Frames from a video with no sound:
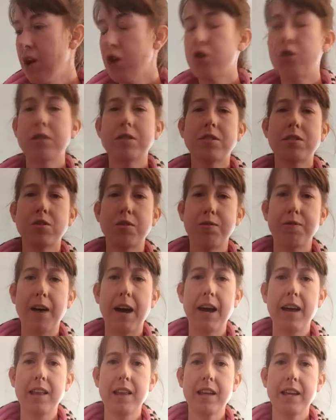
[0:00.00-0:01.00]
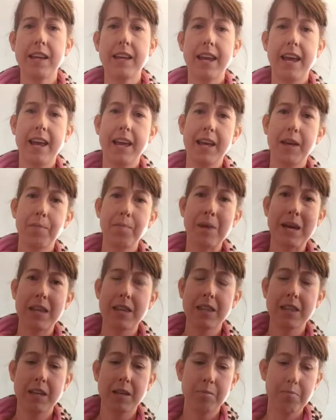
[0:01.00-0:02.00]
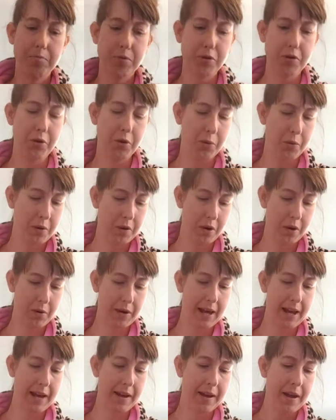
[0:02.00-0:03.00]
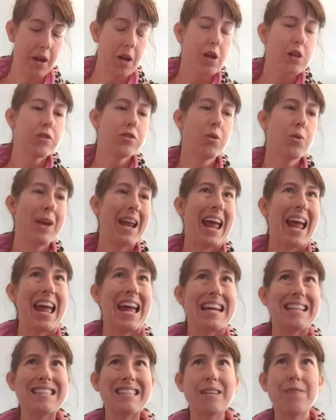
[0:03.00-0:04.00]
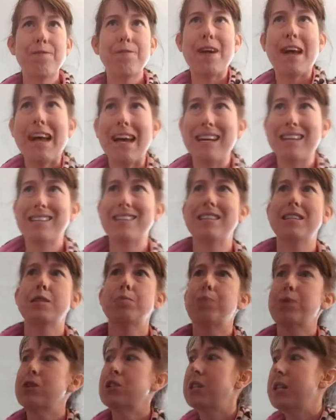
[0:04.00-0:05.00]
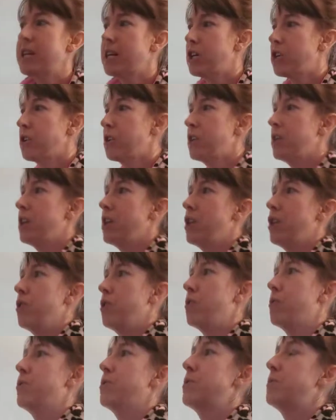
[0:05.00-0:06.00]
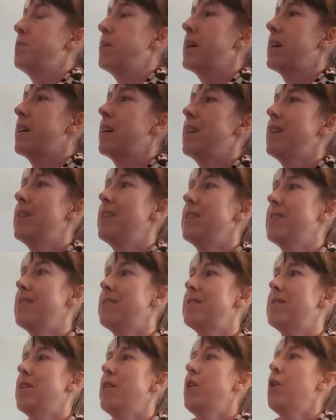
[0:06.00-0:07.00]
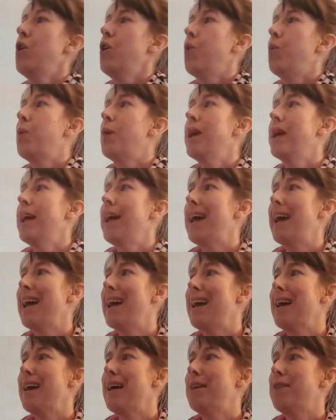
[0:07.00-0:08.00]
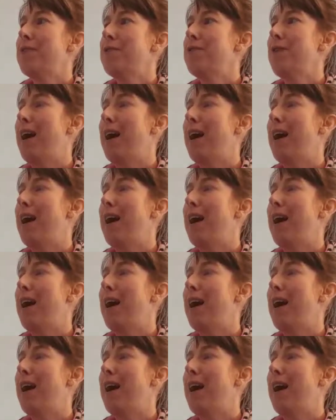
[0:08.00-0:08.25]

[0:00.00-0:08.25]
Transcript: crystal violet and methylene blue, okay? So an Acidfast is particularly used because we have